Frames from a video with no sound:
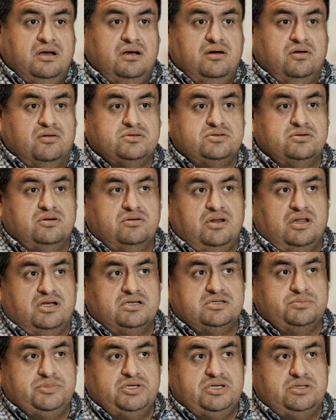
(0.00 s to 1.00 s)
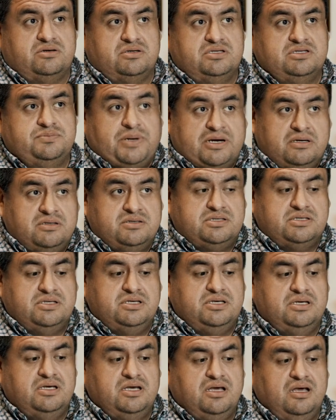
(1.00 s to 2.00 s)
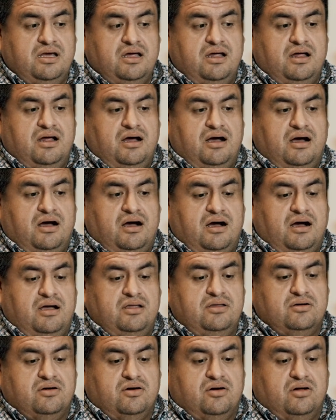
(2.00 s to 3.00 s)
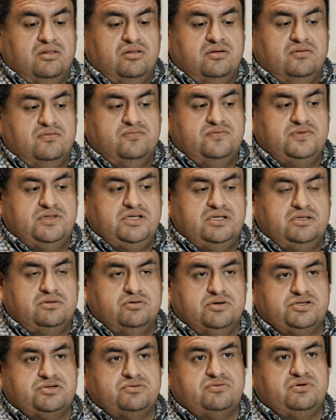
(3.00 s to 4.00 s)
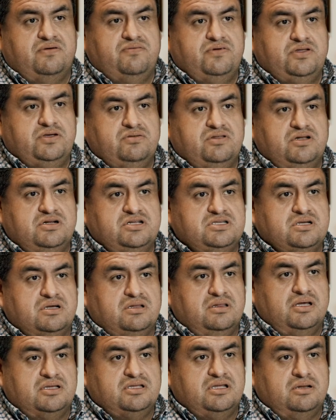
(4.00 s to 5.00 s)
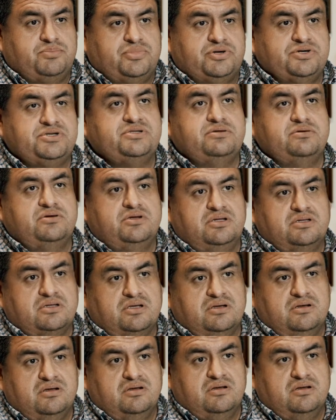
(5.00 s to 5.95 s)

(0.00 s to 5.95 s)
Also allows me transparency on all of the tuition revenue that is collected per student